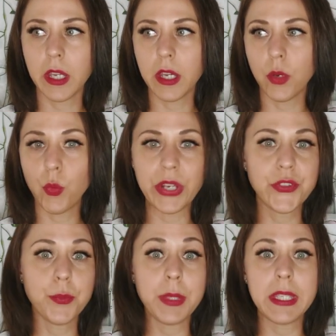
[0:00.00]
where
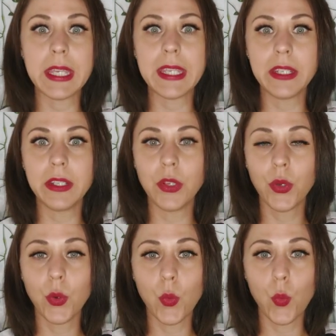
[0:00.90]
to
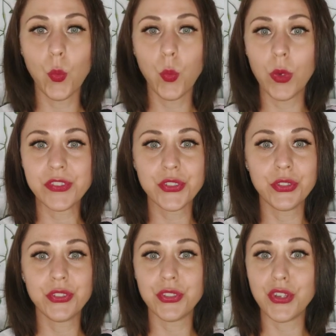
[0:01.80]
begin, what's
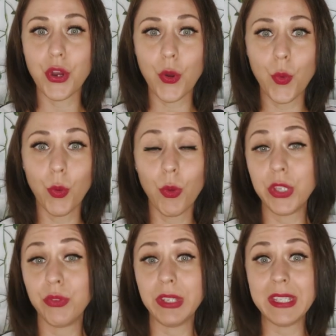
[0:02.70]
good to know,
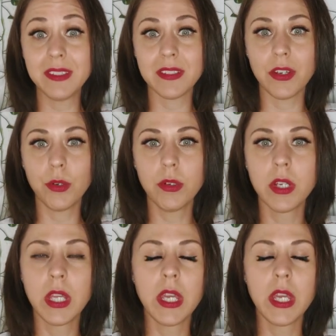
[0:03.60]
what you need to know.